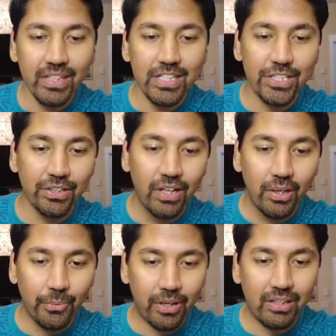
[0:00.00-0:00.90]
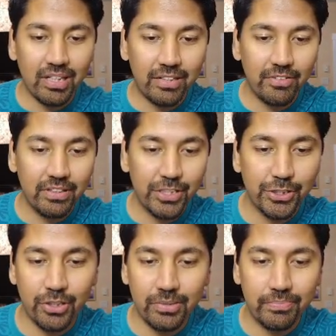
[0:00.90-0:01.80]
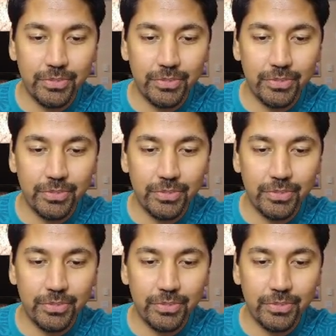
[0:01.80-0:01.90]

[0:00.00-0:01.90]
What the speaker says: So what I'll cover in the short